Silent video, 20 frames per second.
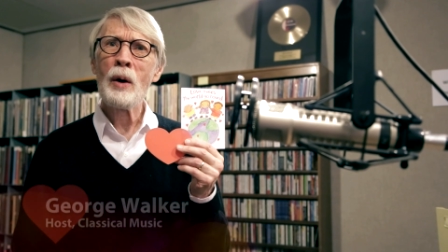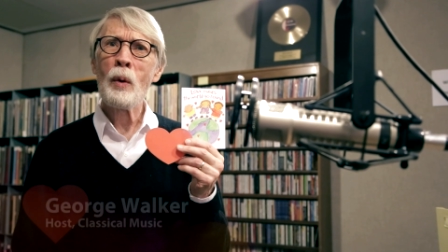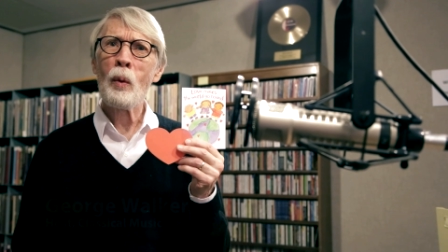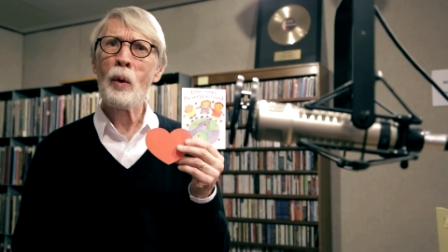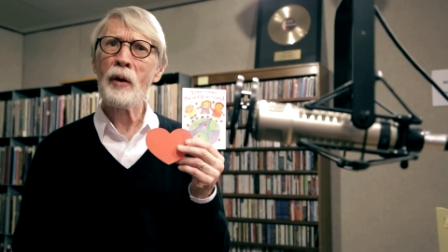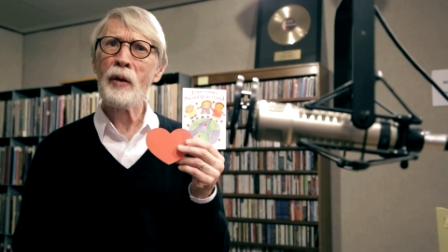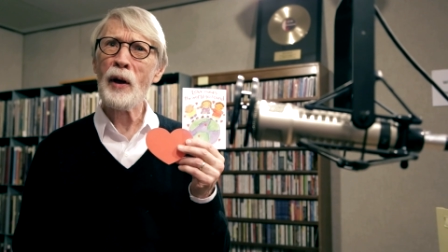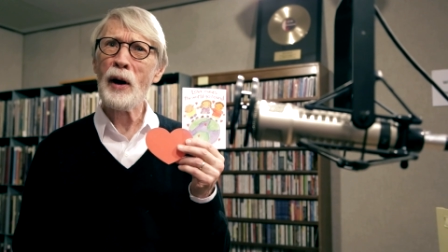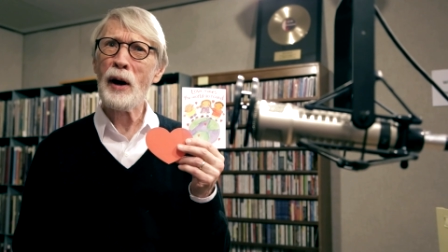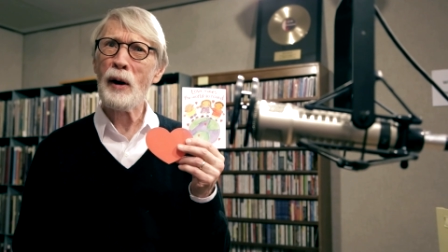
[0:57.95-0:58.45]

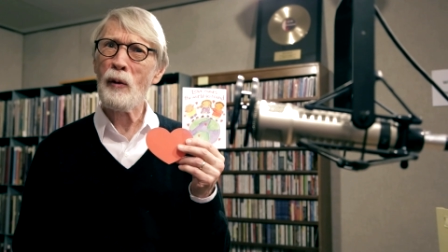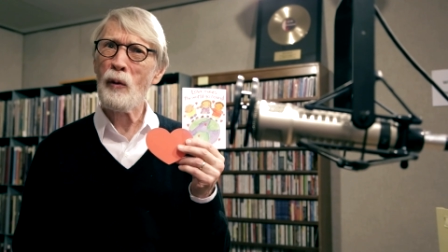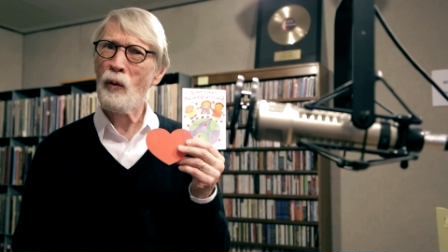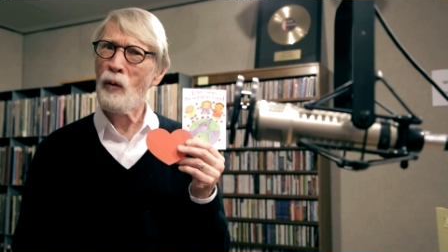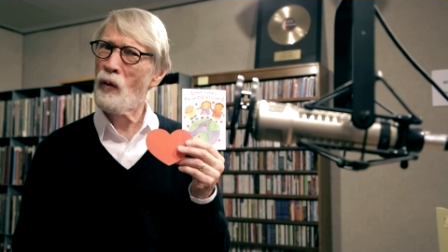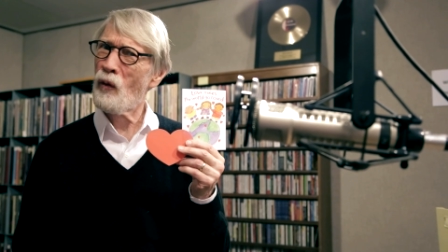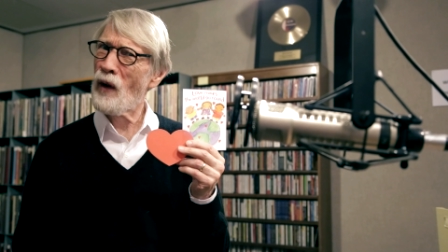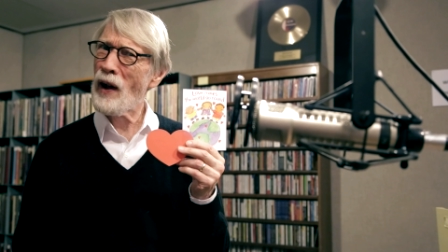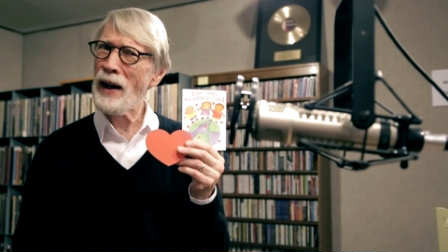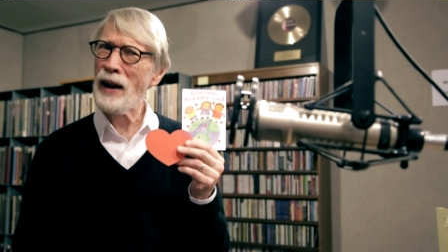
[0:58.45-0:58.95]
with a
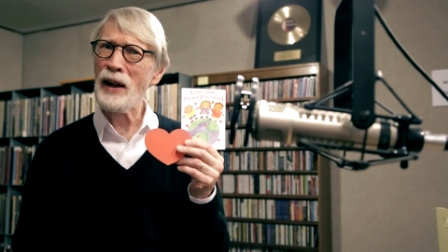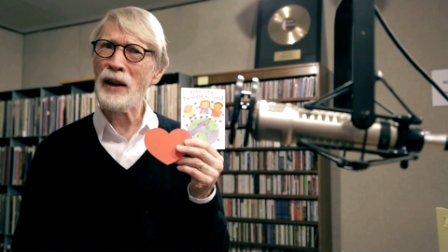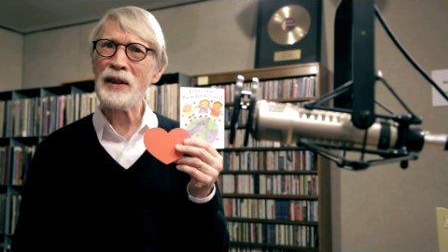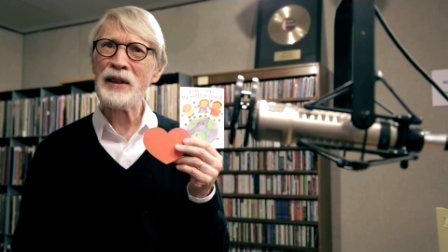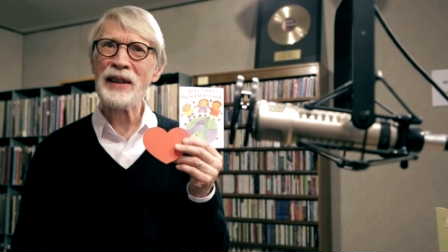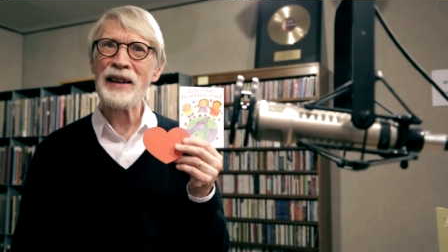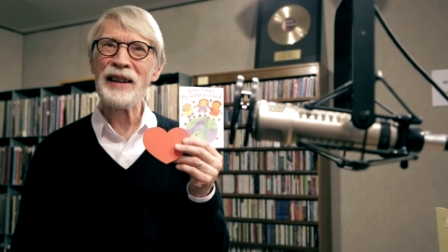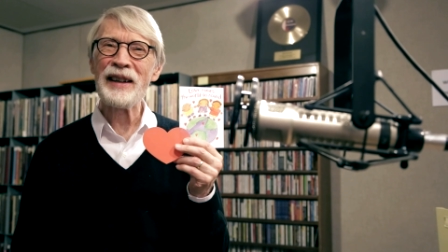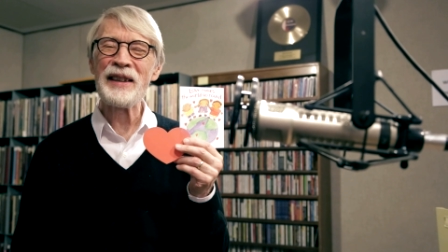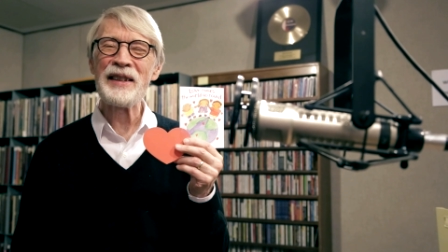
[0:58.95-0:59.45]

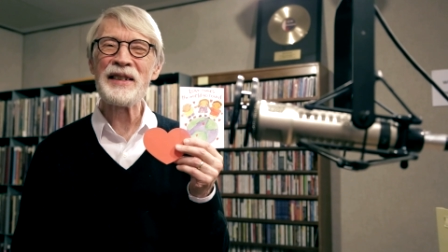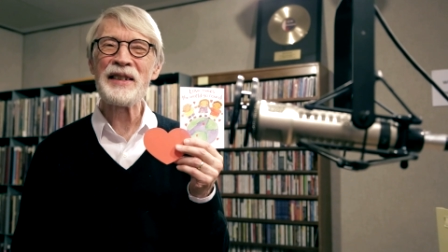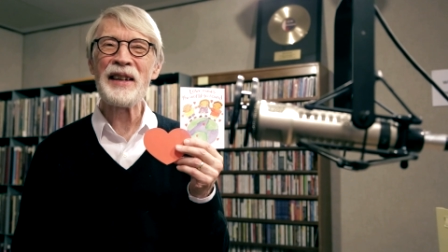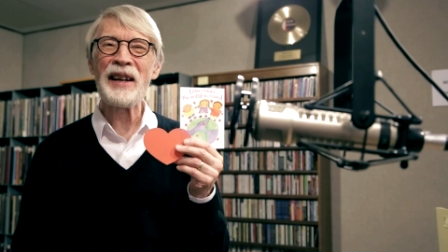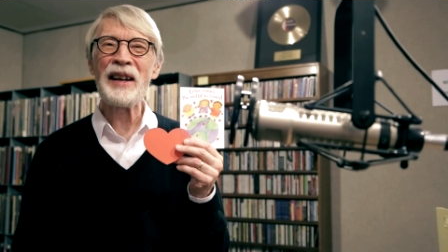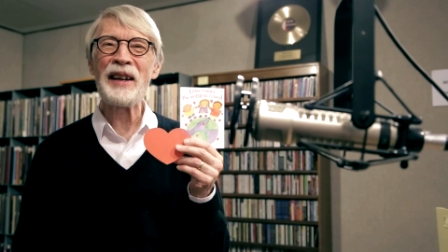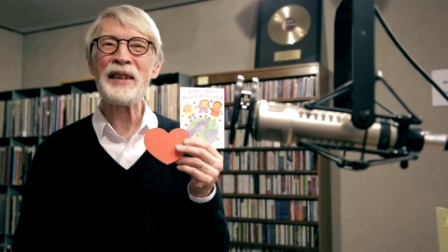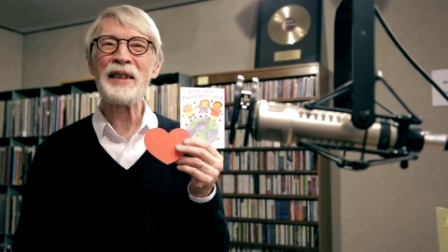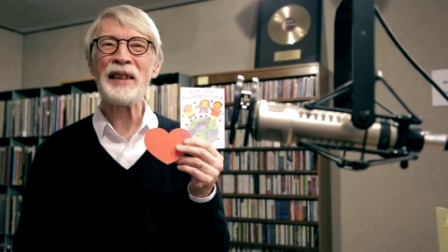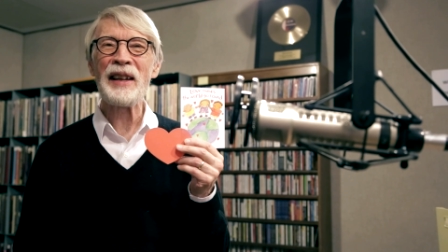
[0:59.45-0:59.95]
Valentine's
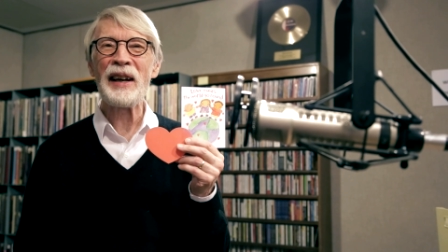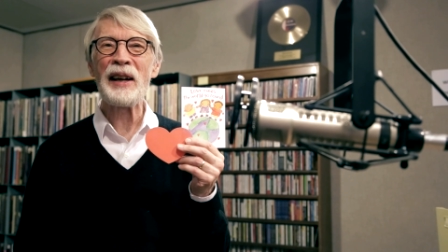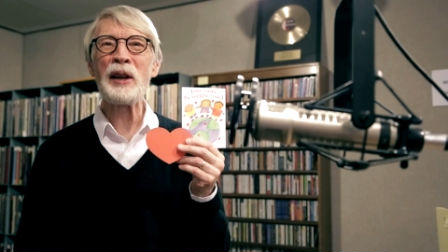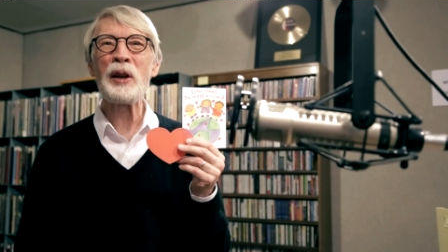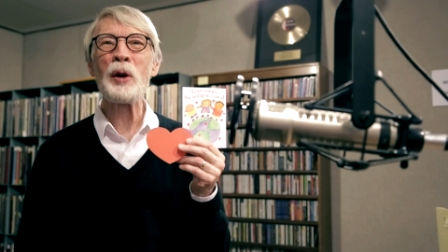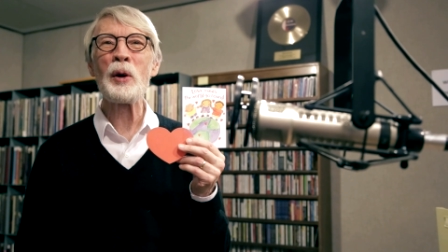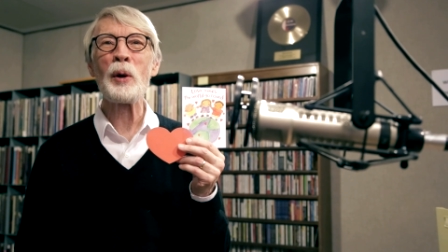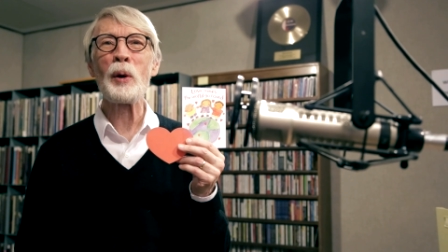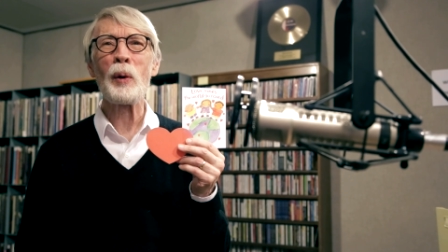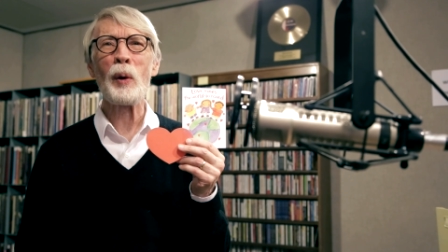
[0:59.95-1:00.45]
Day
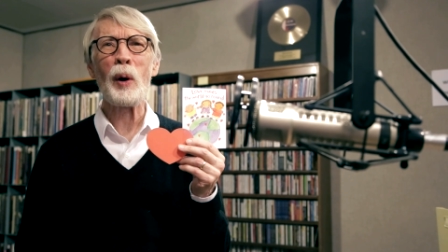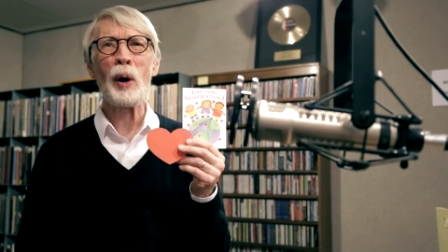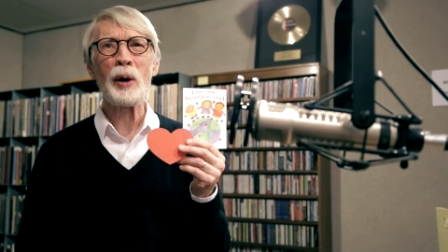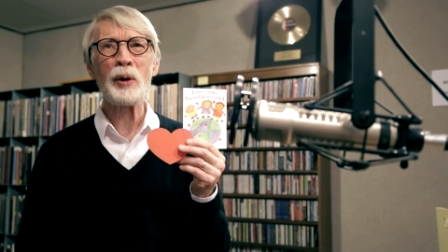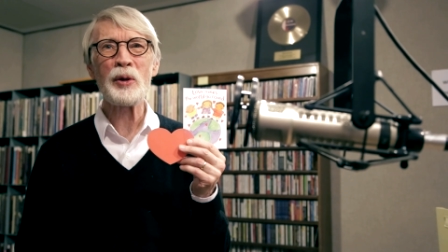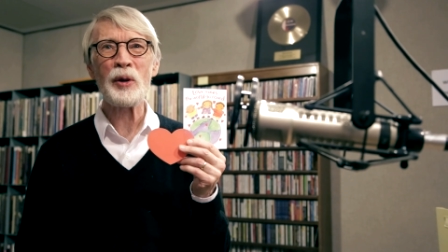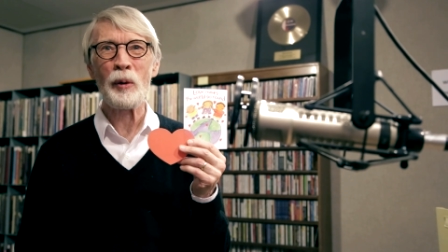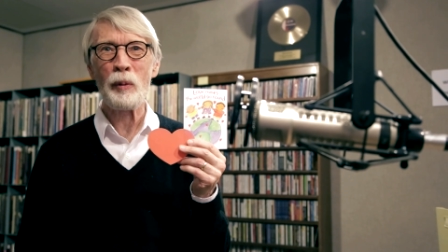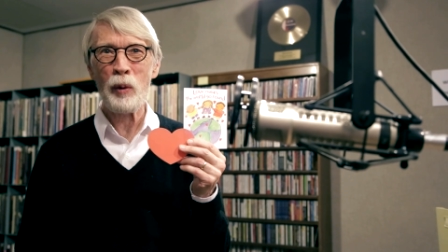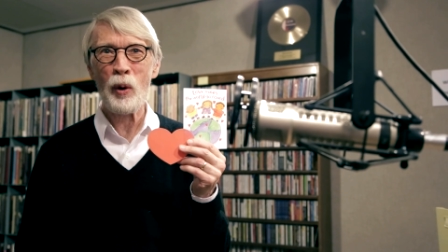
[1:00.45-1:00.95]
thank you to our
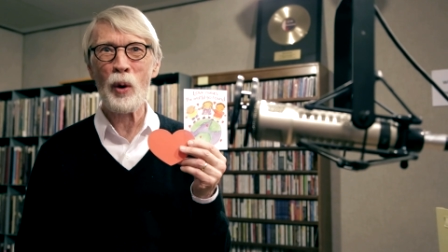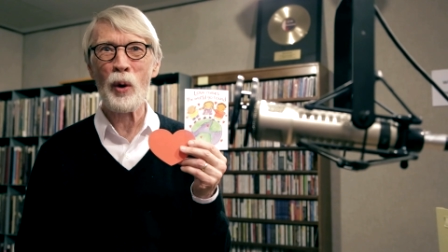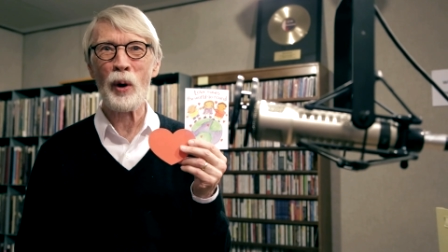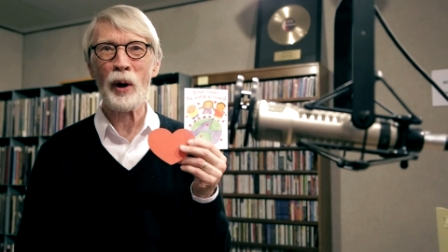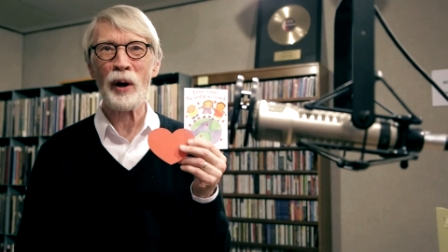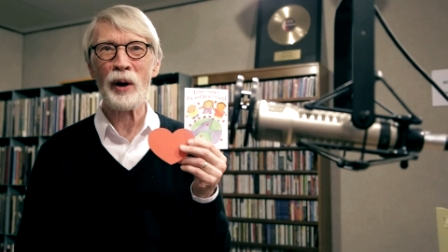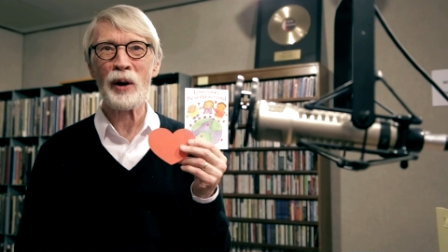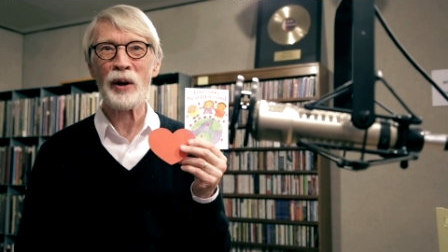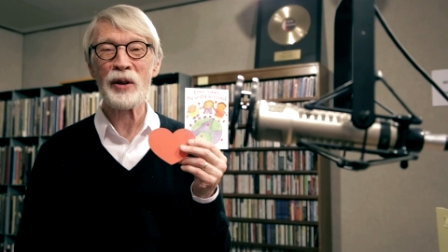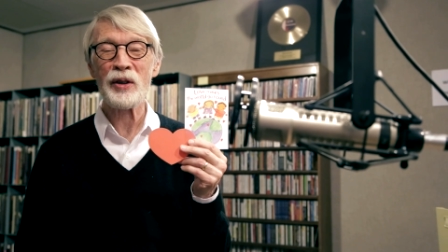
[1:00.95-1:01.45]

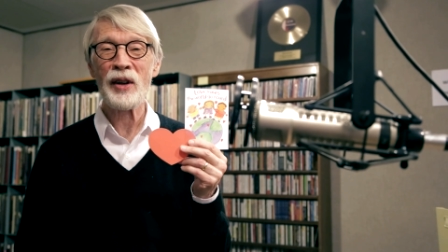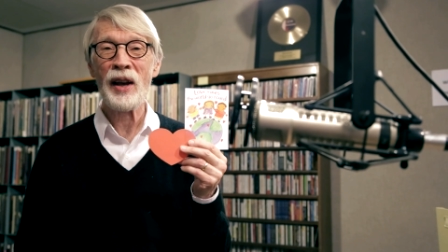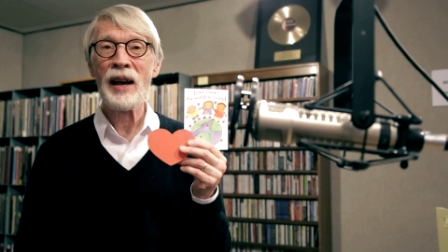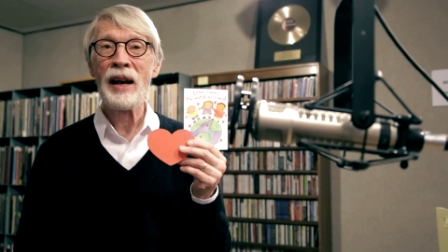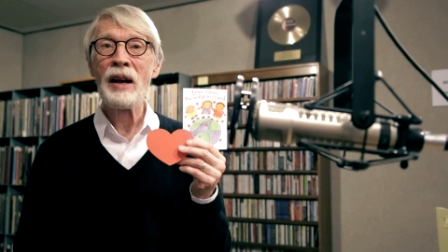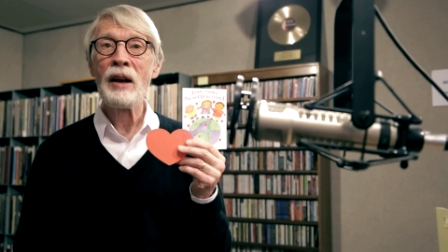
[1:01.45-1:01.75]
supporters.